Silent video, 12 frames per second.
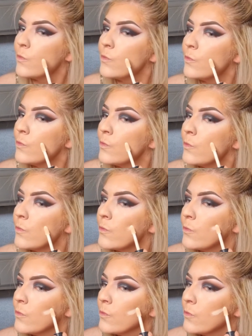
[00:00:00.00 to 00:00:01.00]

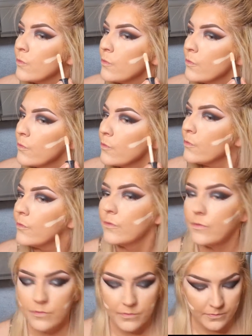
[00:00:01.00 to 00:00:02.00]

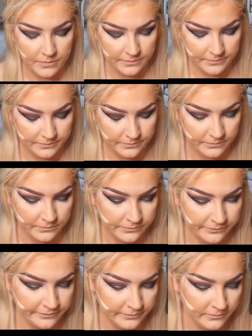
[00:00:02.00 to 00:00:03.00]

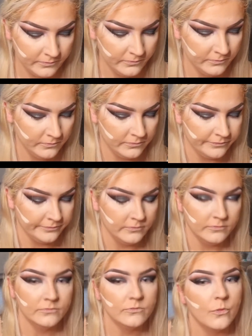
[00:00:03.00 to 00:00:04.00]

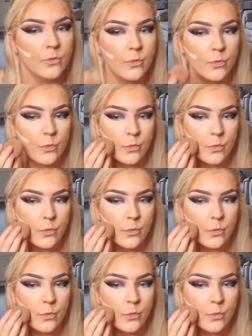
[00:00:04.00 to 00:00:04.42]
(silence)